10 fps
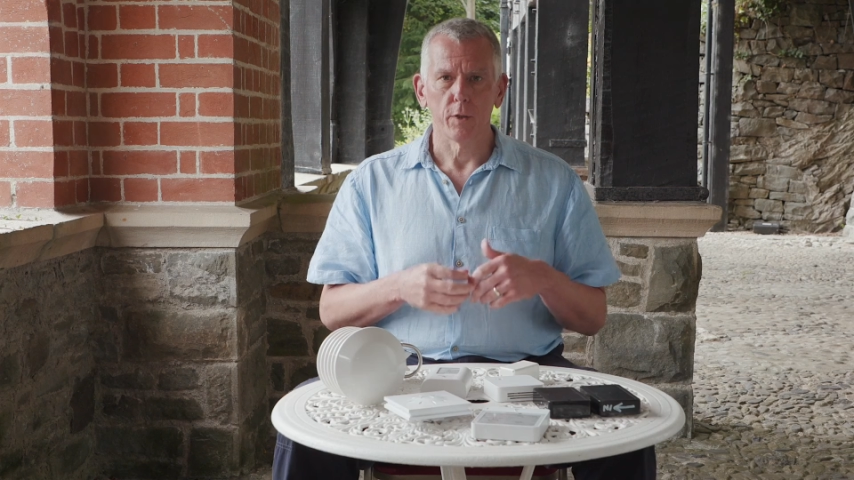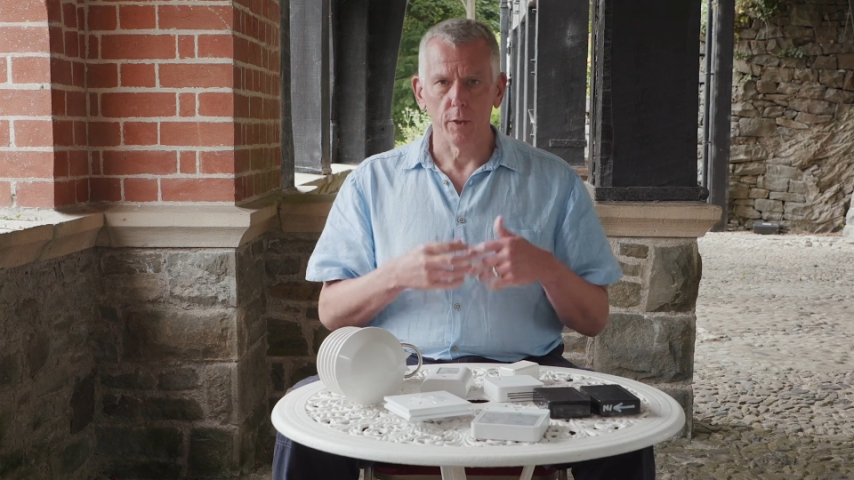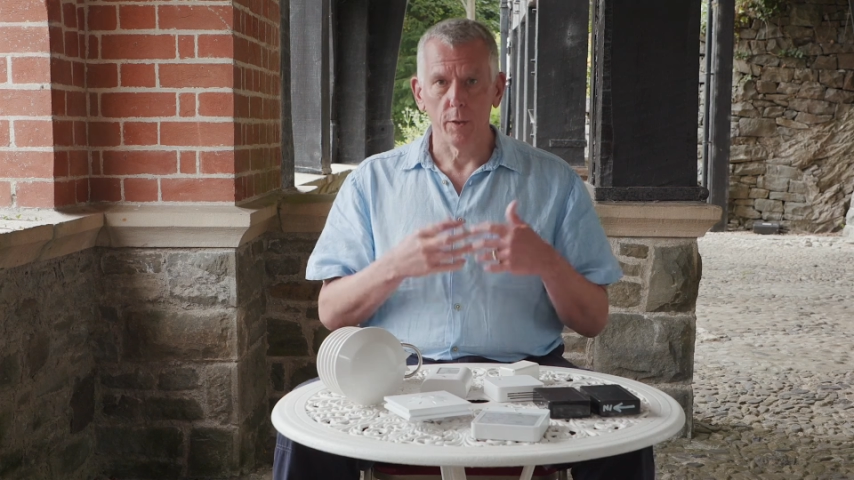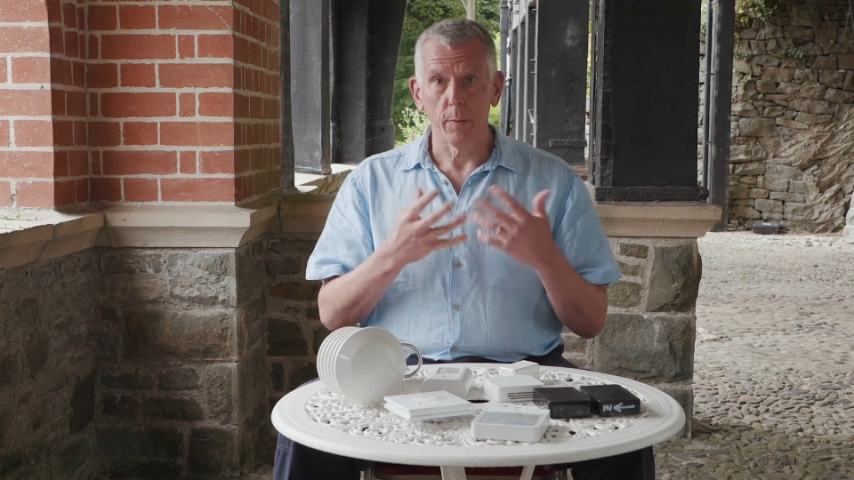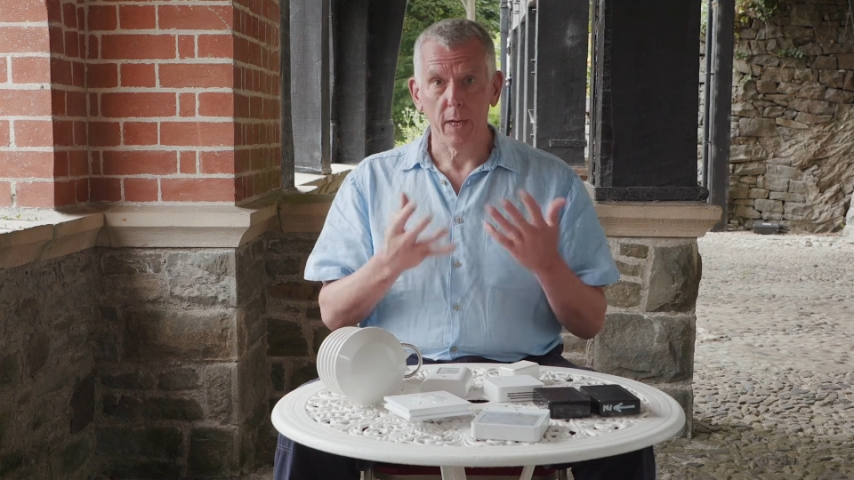So
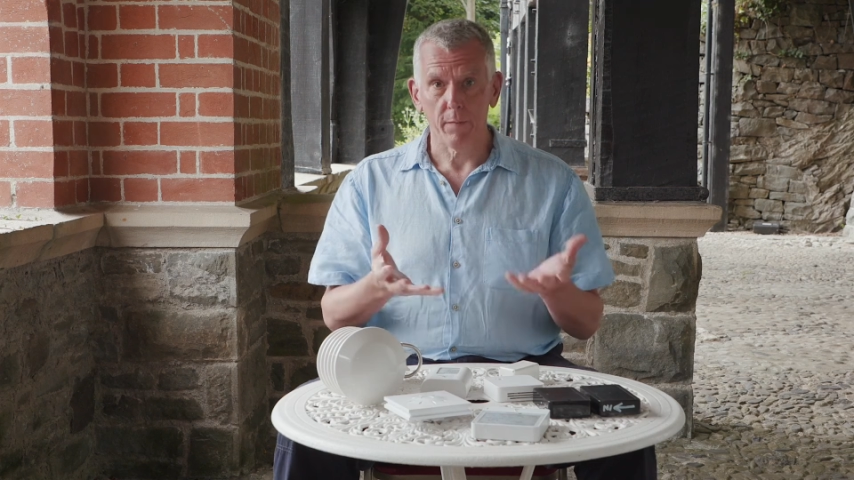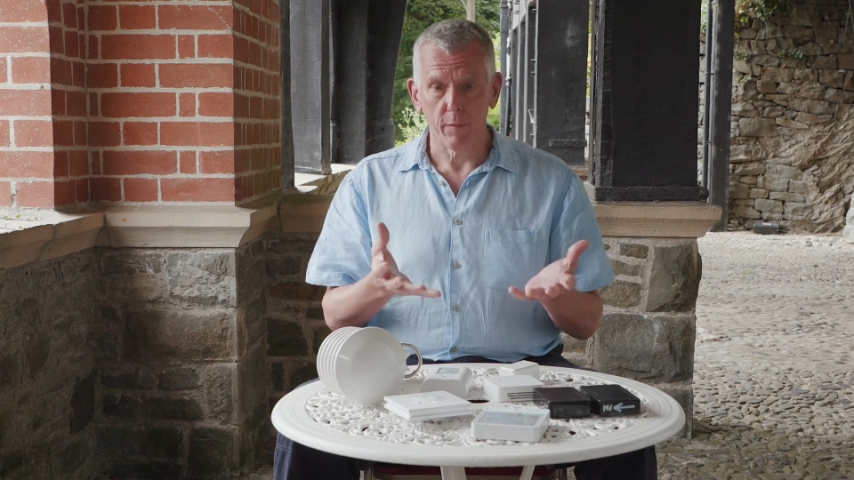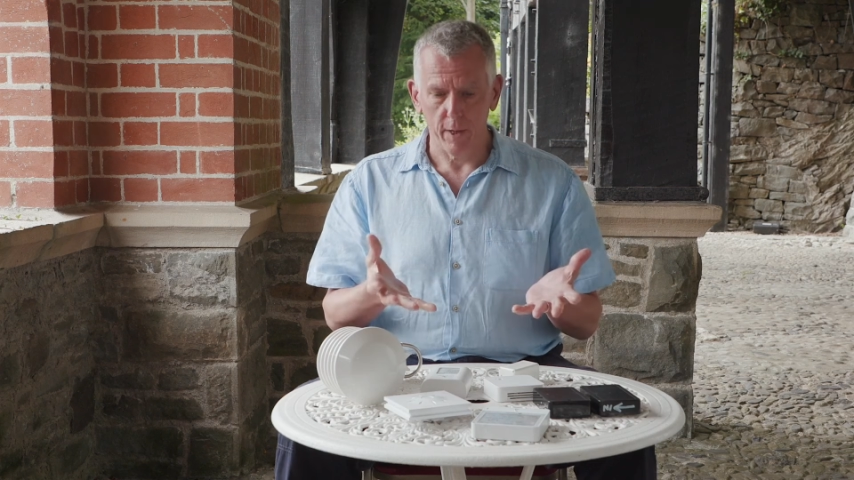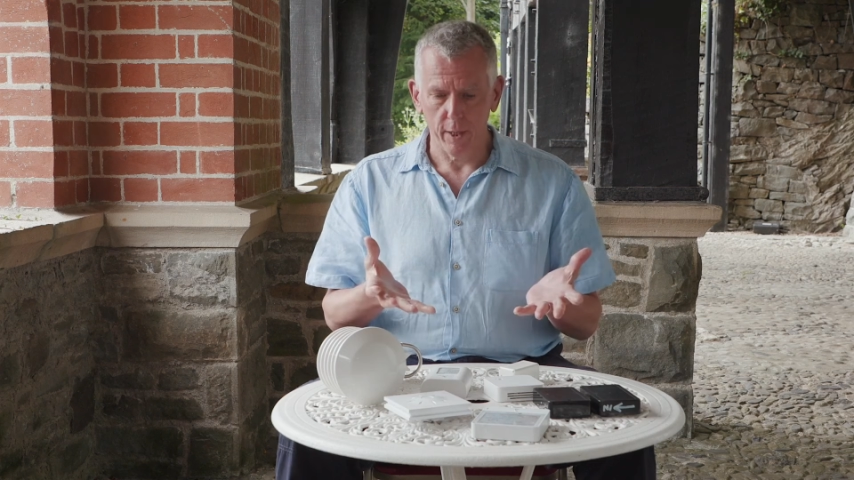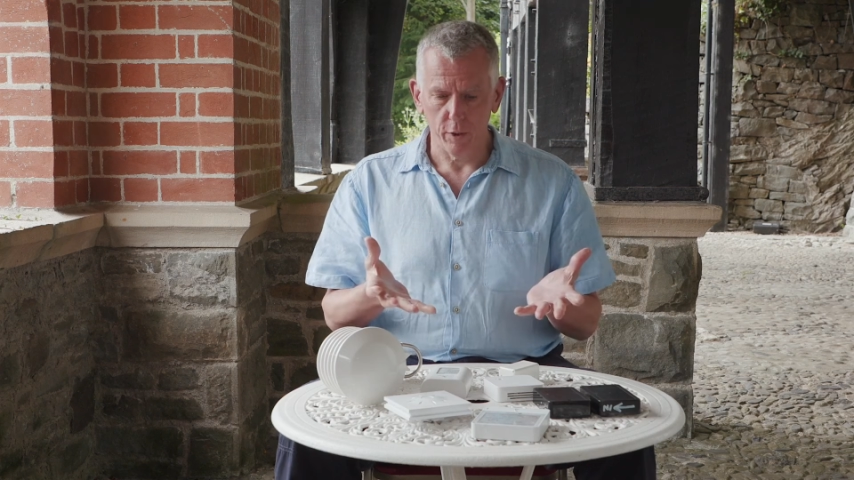here we have a
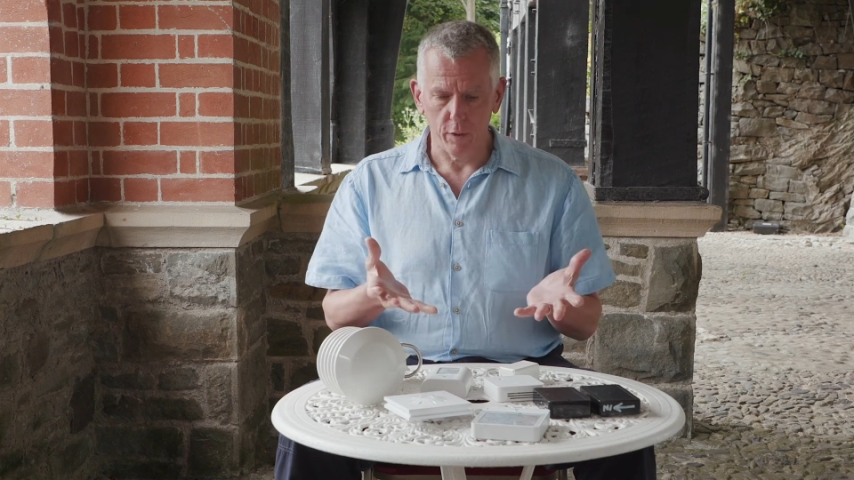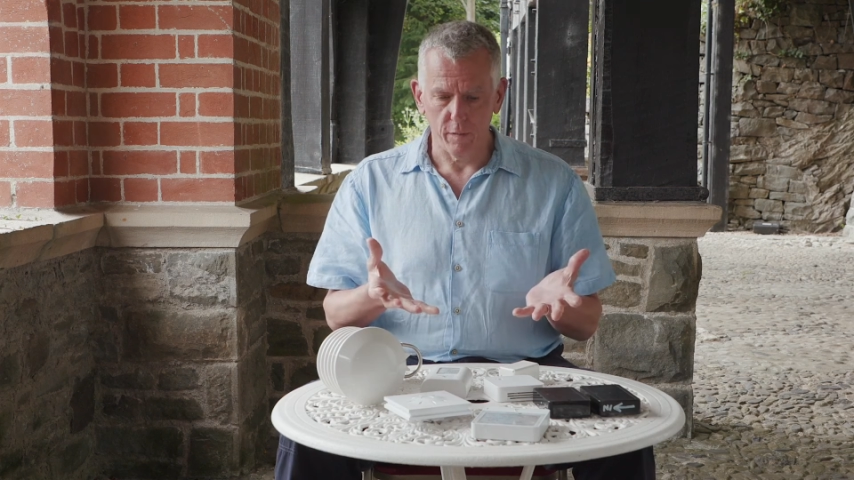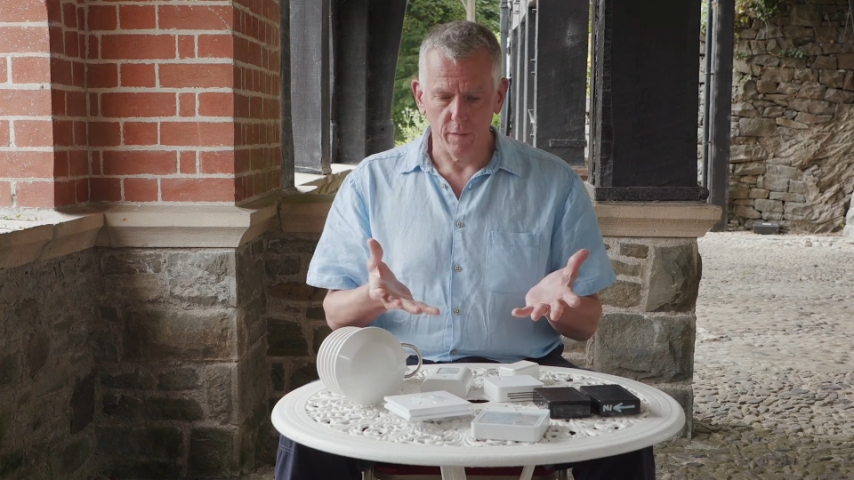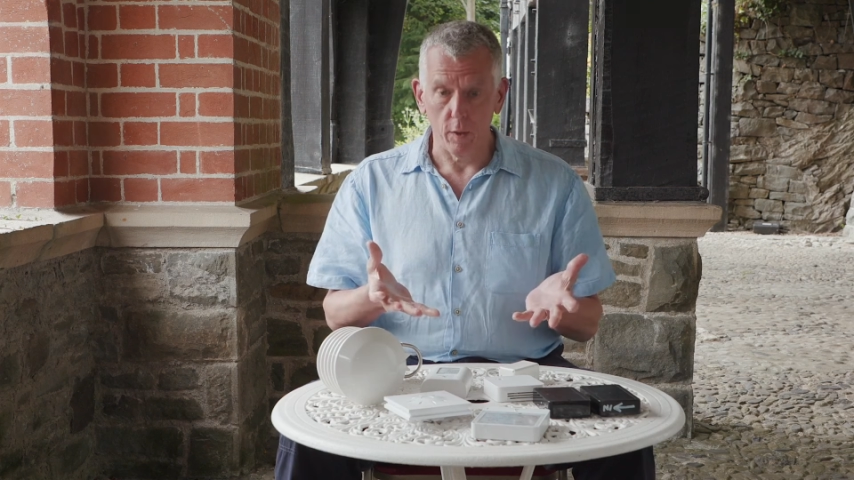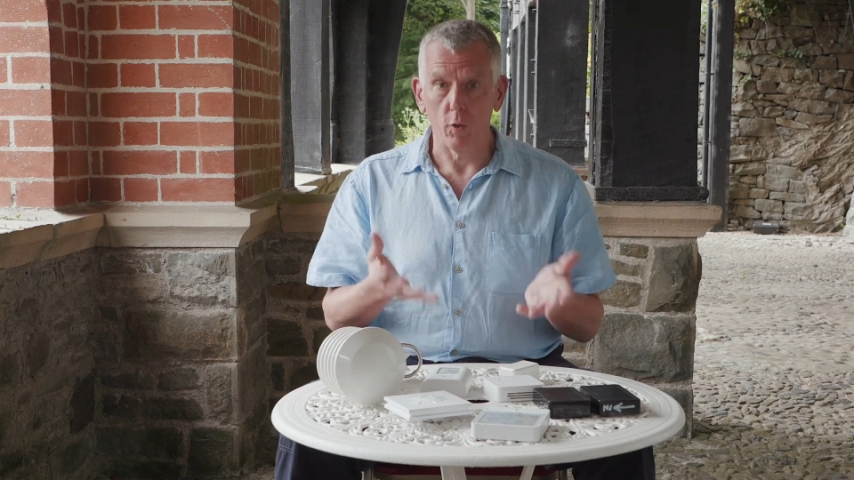range
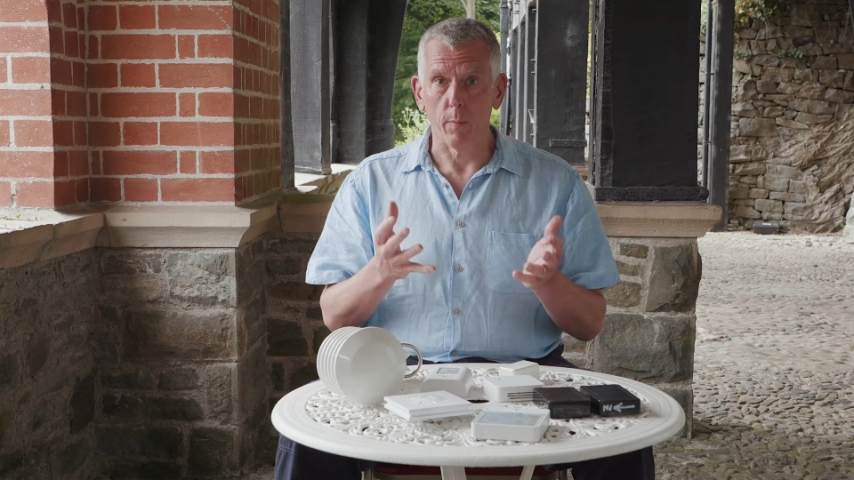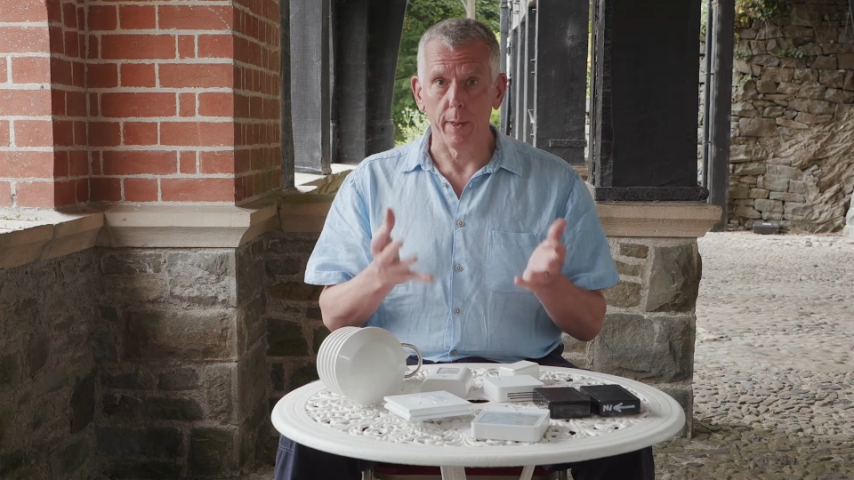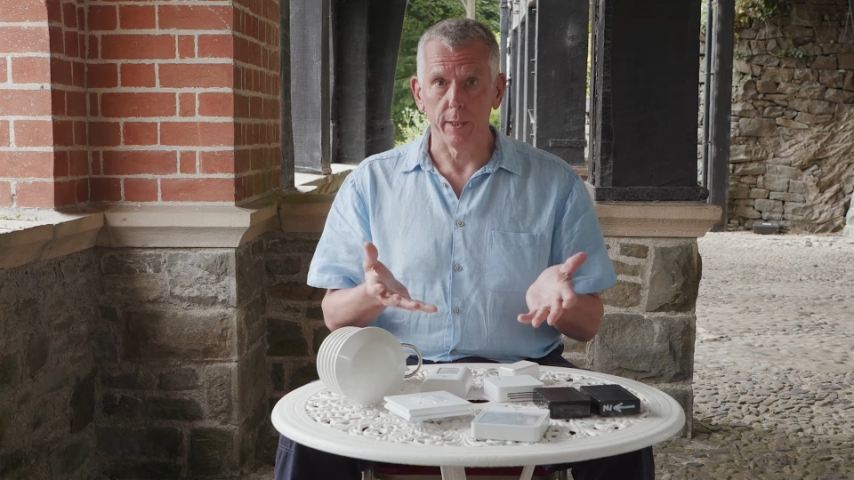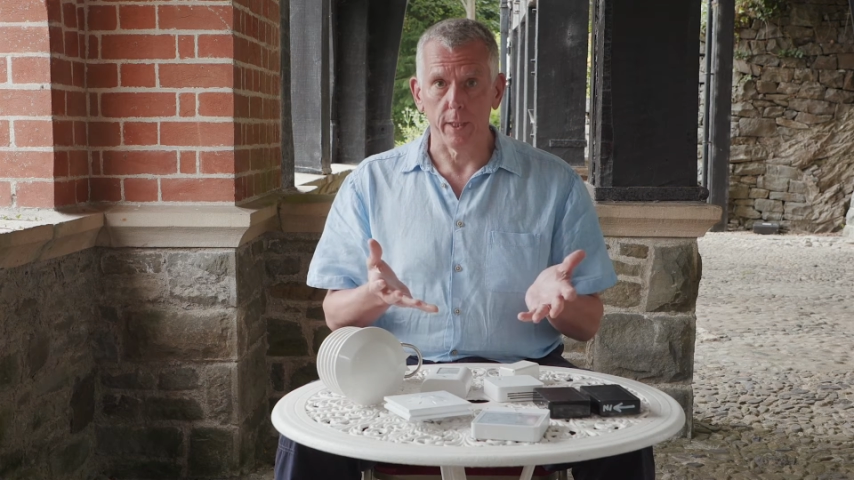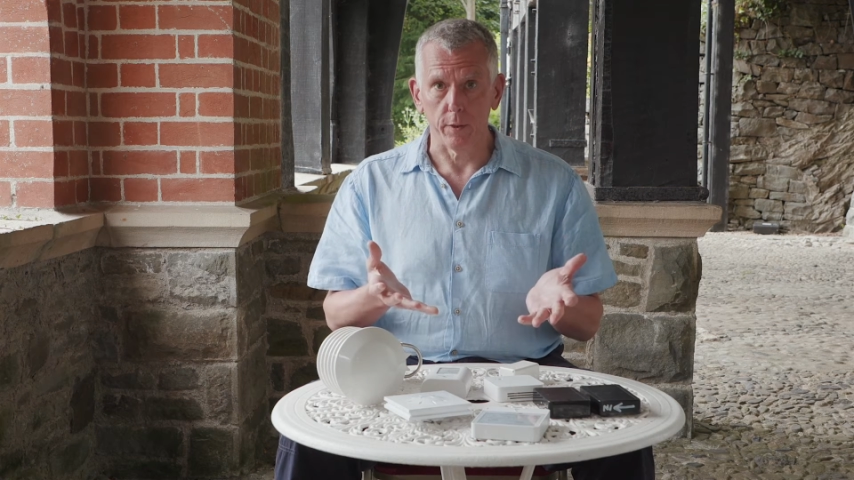of
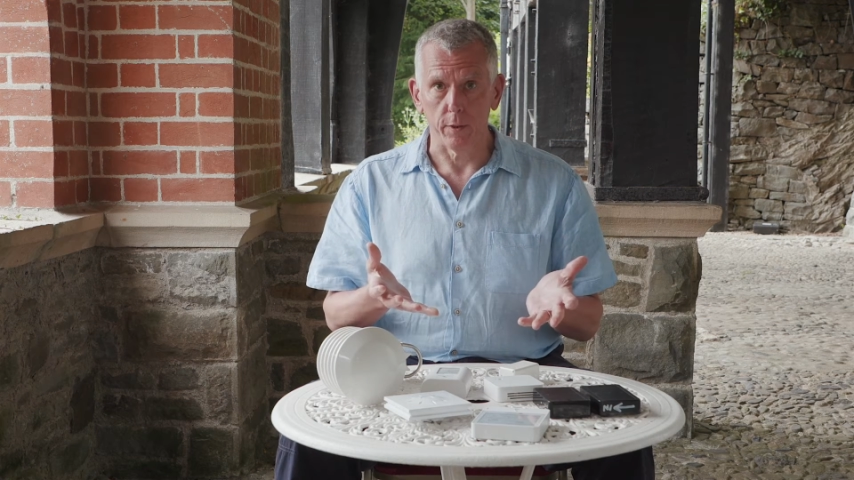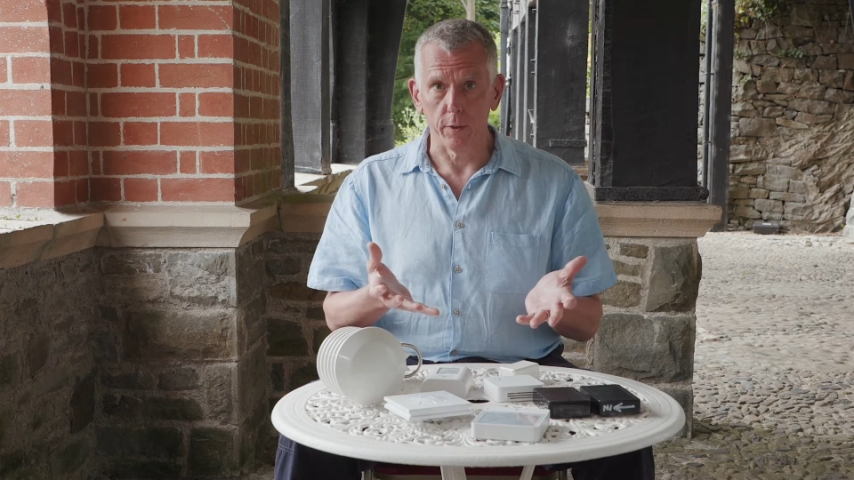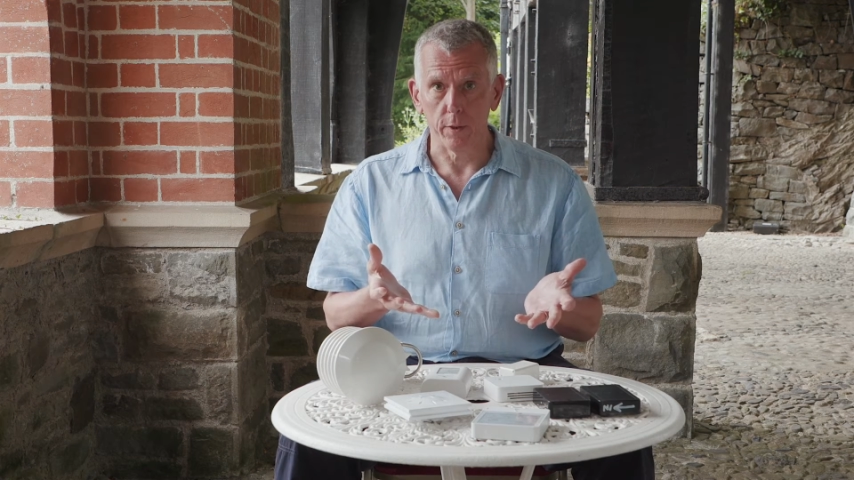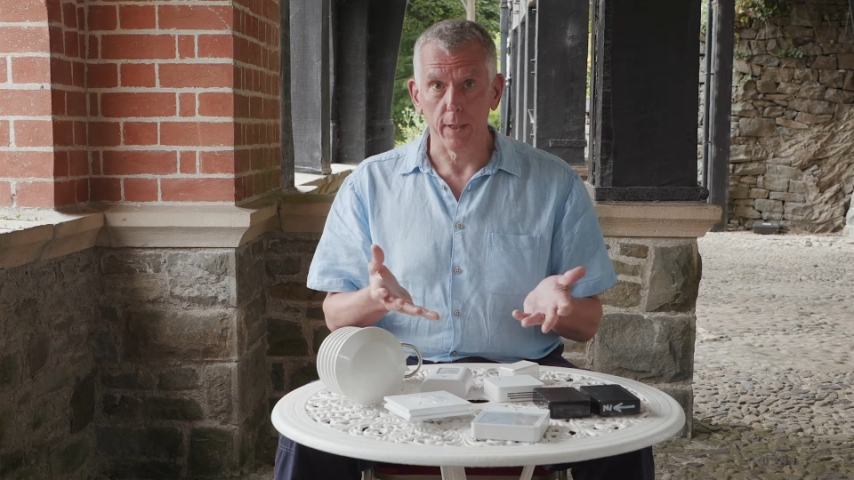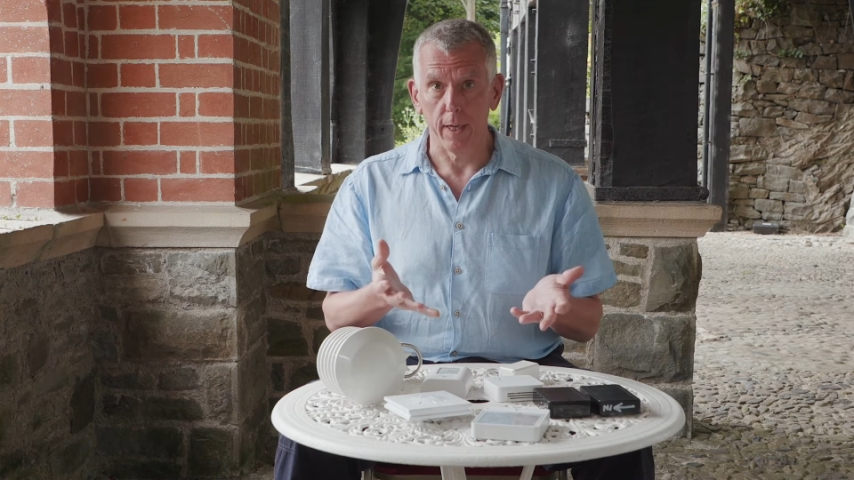LoRaWAN sensors,